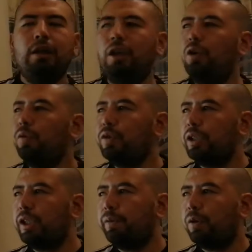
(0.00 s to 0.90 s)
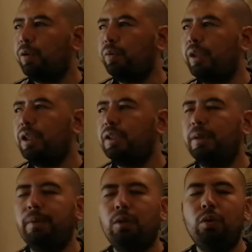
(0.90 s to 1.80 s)
The objective of this
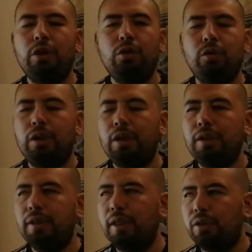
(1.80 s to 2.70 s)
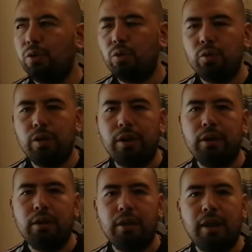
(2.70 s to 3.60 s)
evaluation is the
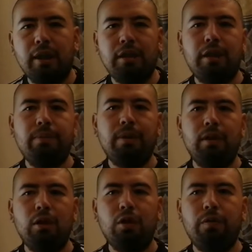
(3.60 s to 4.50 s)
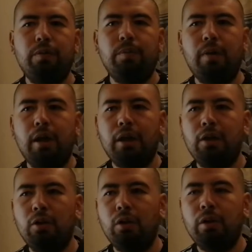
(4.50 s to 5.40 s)
student can develop
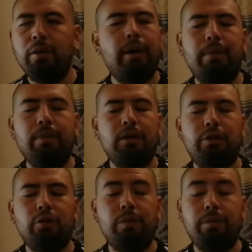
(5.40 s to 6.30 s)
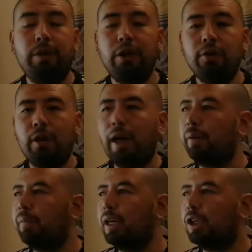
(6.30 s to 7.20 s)
micro
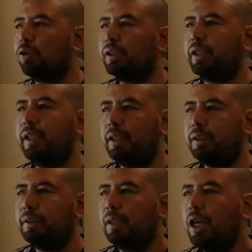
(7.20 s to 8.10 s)
and macro skills.